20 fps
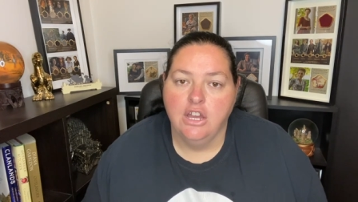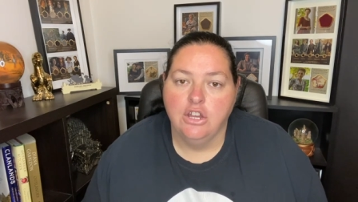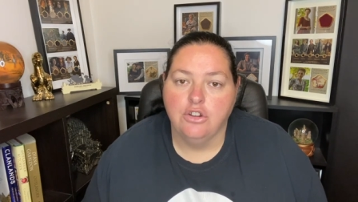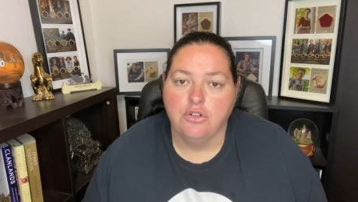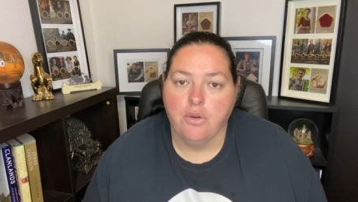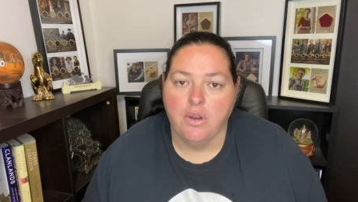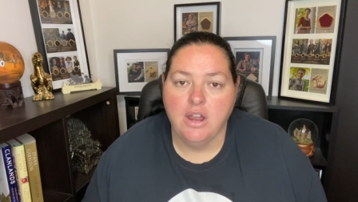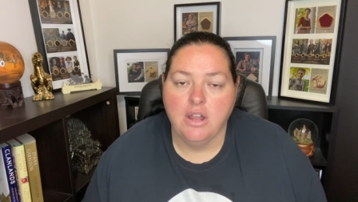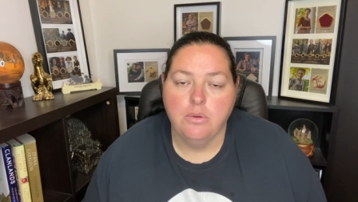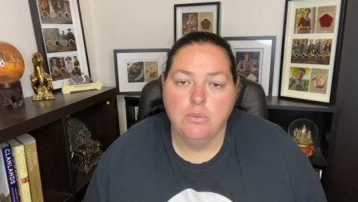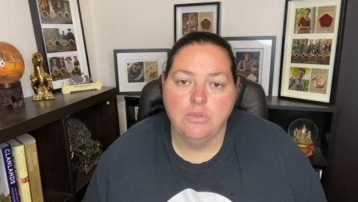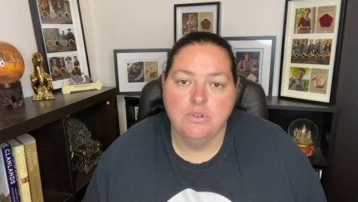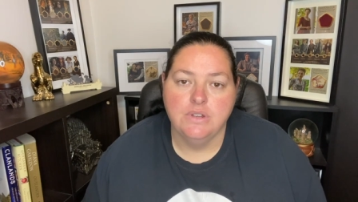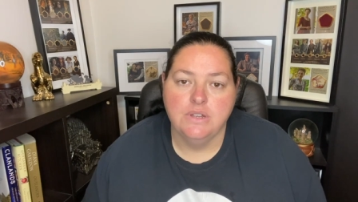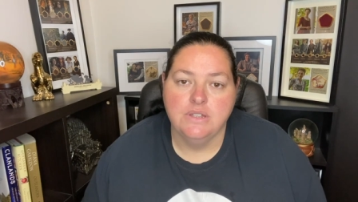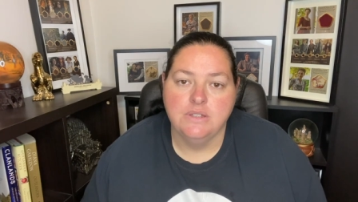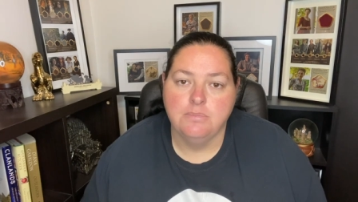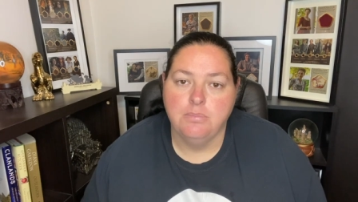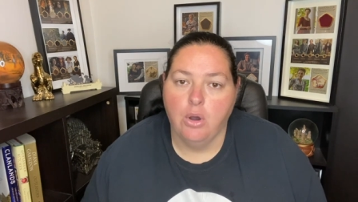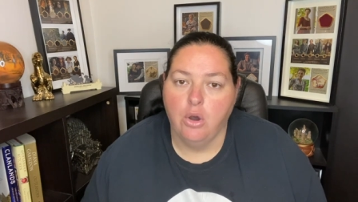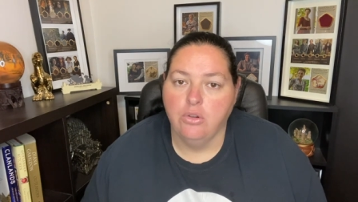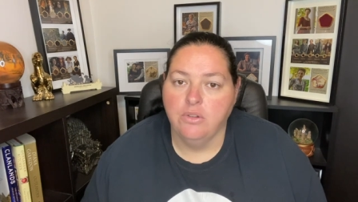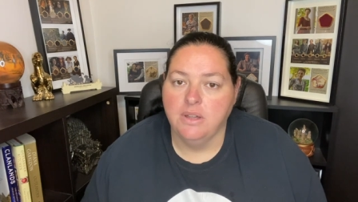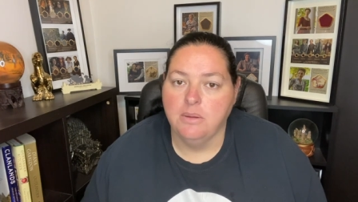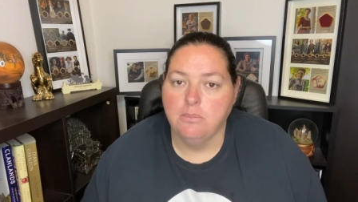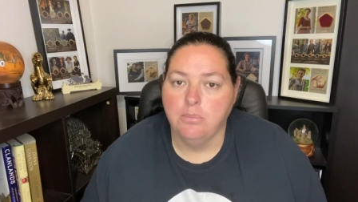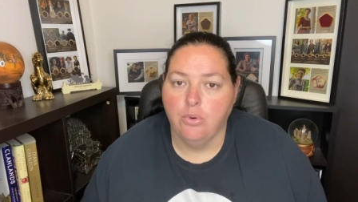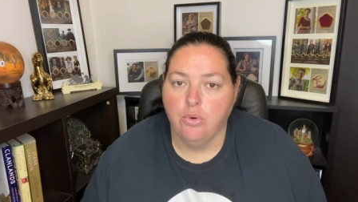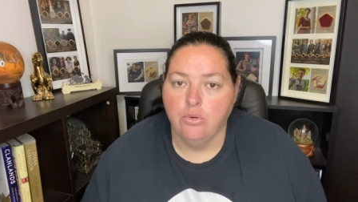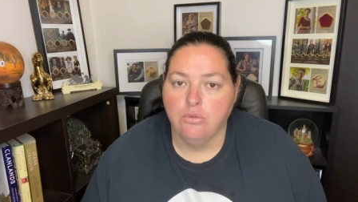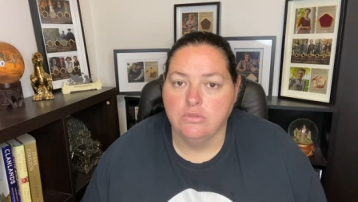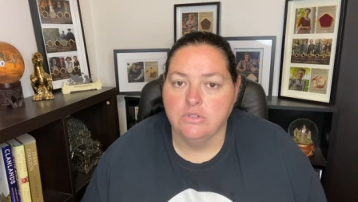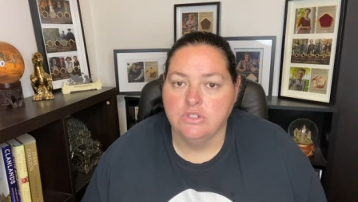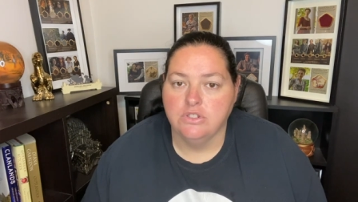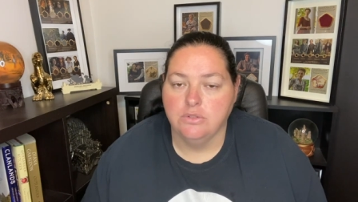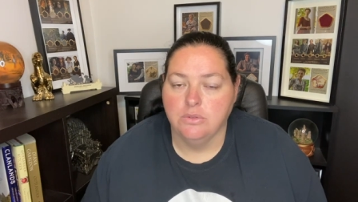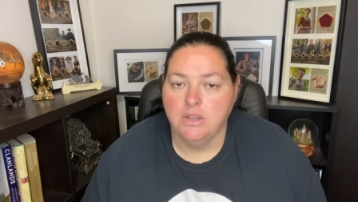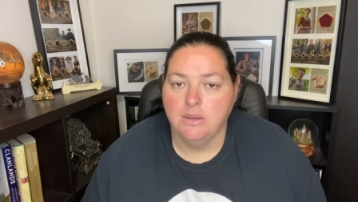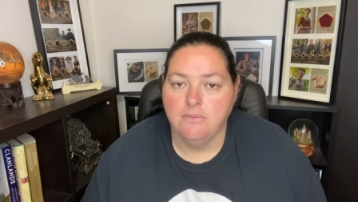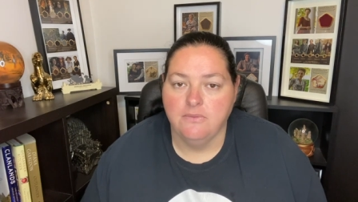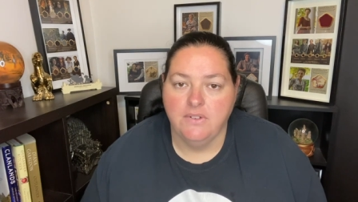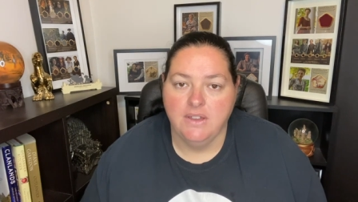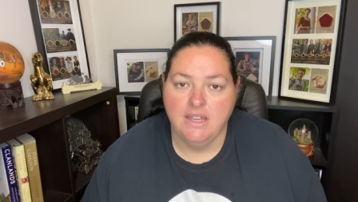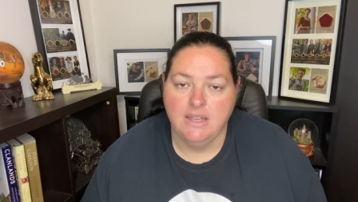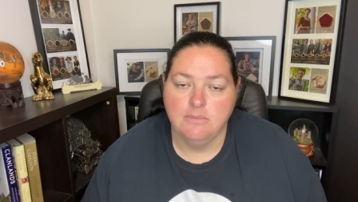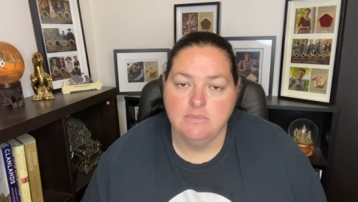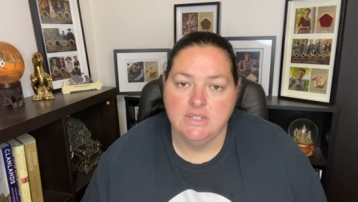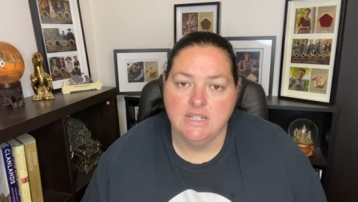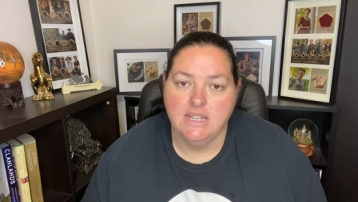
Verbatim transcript: Greg was bowling balls to him for him